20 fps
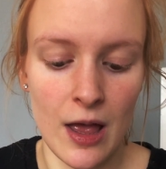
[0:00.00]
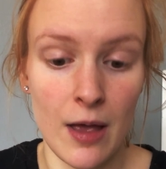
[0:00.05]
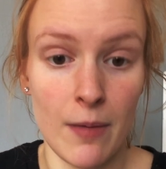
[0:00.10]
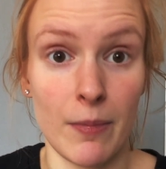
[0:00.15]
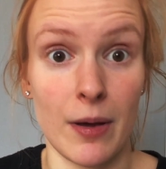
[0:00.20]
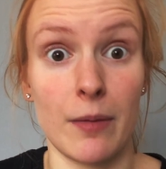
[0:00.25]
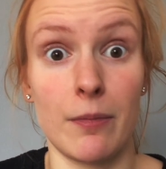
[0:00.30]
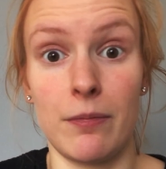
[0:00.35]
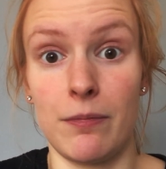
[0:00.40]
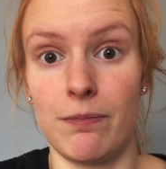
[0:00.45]

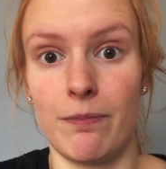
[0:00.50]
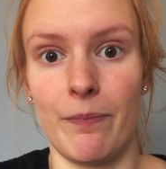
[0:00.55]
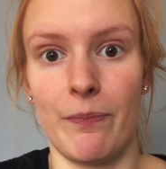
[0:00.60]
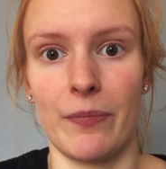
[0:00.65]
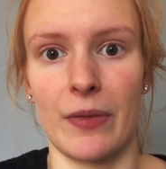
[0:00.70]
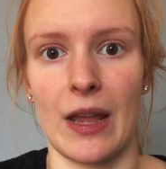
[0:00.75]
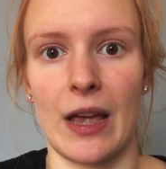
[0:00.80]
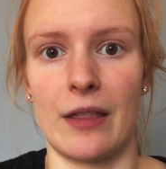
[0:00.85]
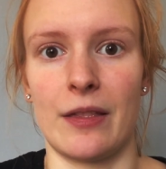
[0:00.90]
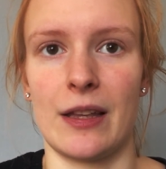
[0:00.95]
But,
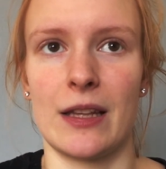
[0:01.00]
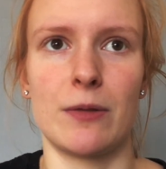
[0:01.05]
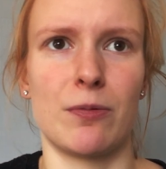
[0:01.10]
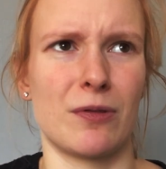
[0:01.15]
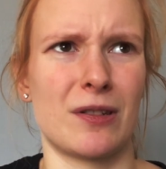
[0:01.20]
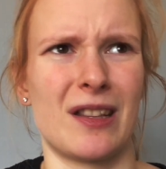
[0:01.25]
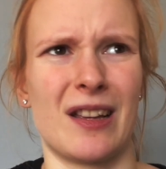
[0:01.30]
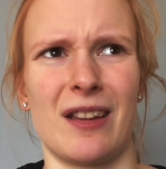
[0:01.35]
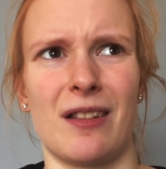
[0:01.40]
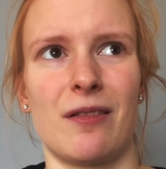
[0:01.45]
and this
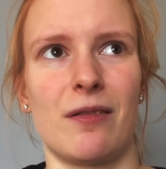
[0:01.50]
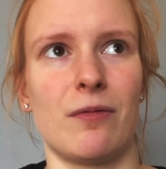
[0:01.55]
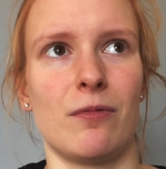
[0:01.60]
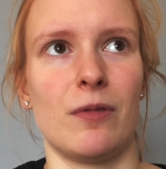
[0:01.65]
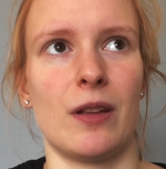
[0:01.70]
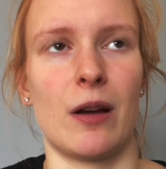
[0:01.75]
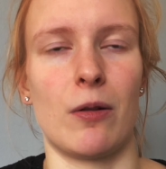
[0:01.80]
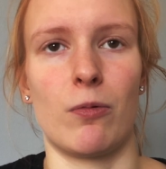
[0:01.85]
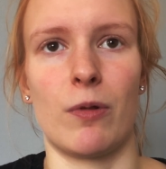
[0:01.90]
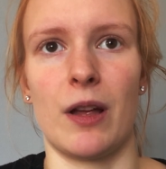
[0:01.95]
was like,
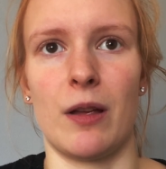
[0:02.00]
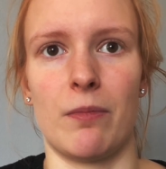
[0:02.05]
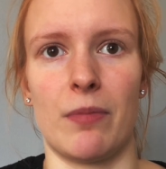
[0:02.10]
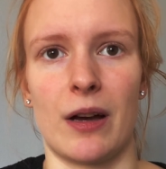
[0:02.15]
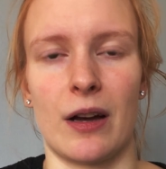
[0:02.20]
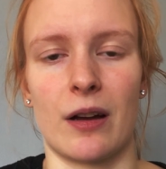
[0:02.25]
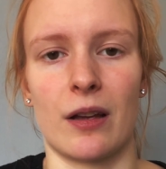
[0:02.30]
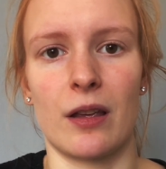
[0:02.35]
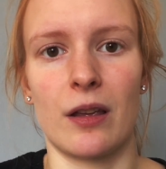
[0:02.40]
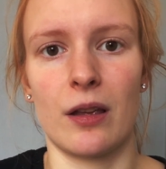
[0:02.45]
yeah, way
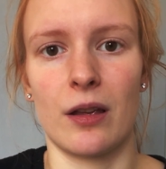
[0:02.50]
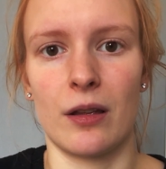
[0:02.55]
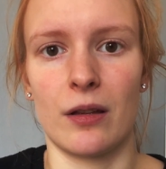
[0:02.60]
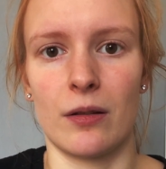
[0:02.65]
back